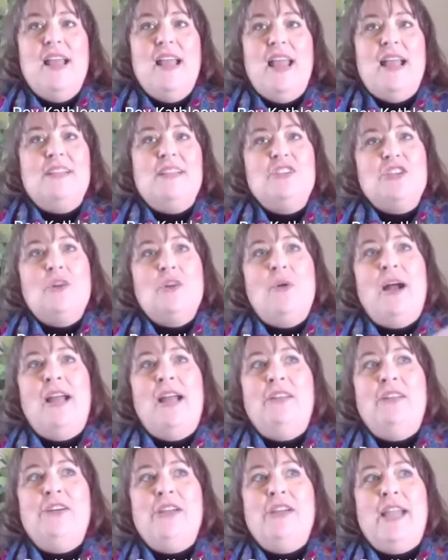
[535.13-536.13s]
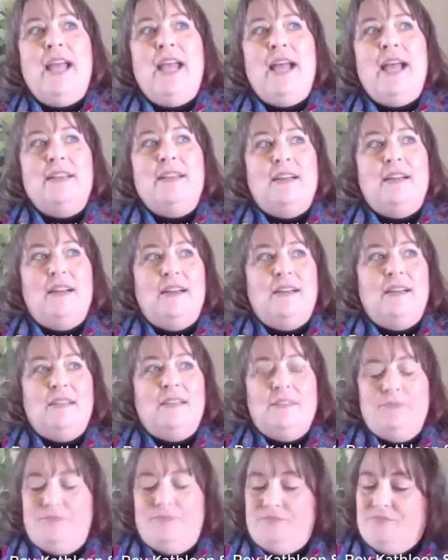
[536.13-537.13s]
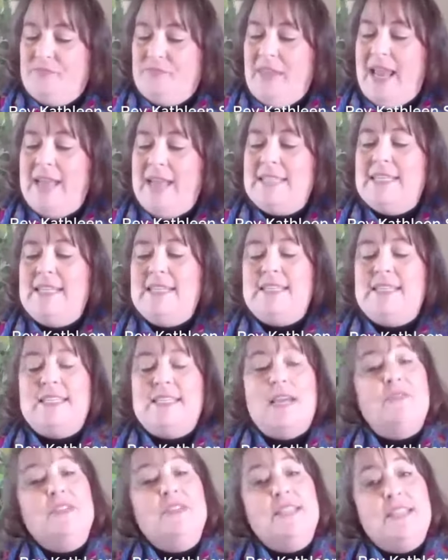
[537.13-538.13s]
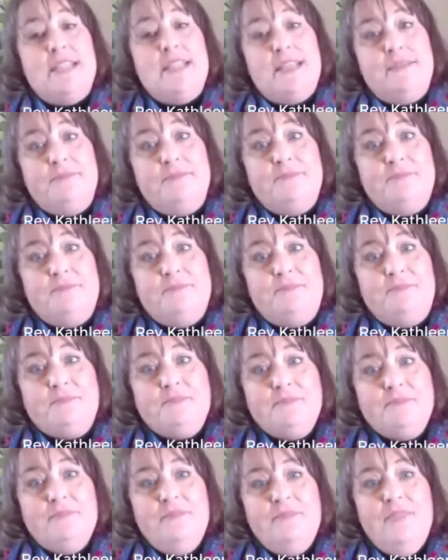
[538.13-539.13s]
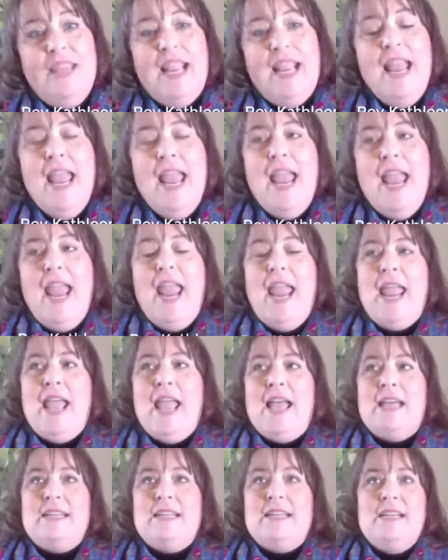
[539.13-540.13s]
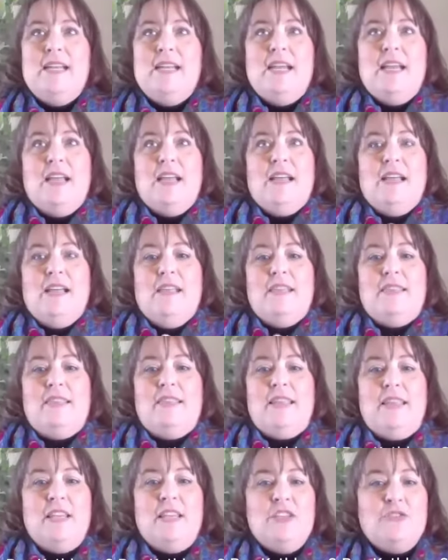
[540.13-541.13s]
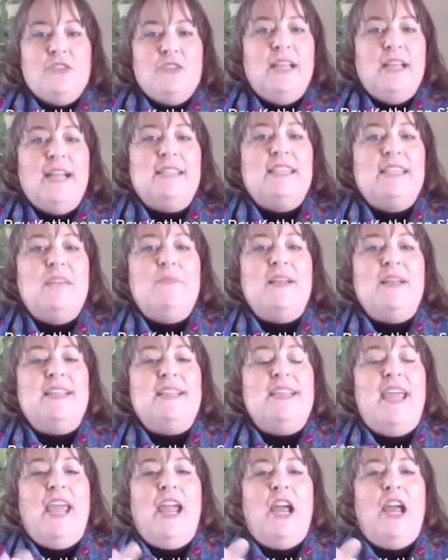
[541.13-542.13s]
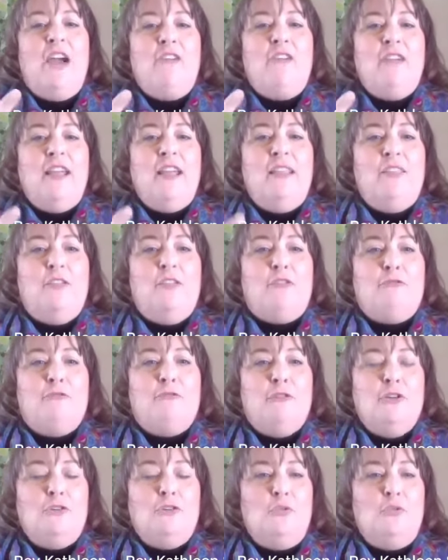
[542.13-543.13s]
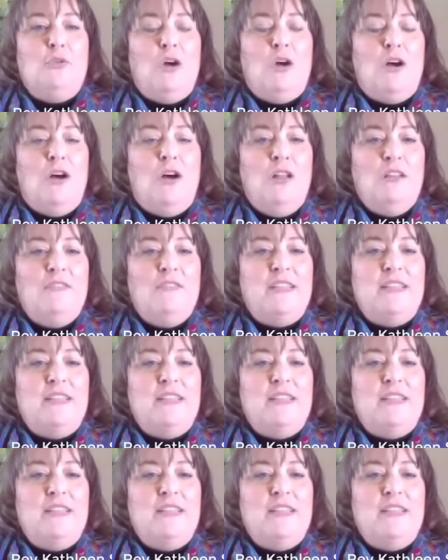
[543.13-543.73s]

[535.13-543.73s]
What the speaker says: And so I look at Exodus 17, and the Israelites have been carried through all of